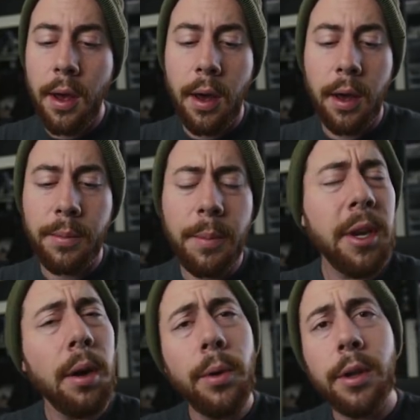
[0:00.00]
Um, let me
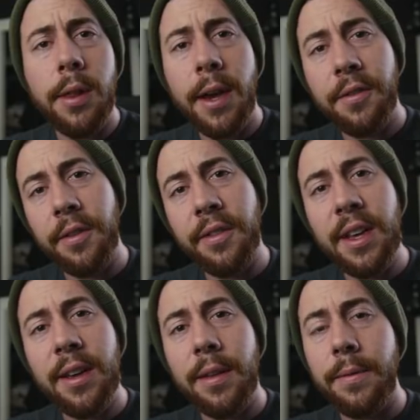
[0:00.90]
know what you'd like to
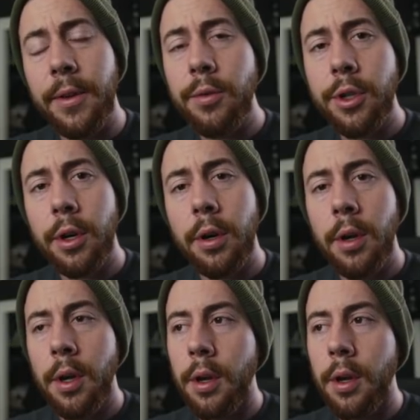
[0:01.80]
see in the future.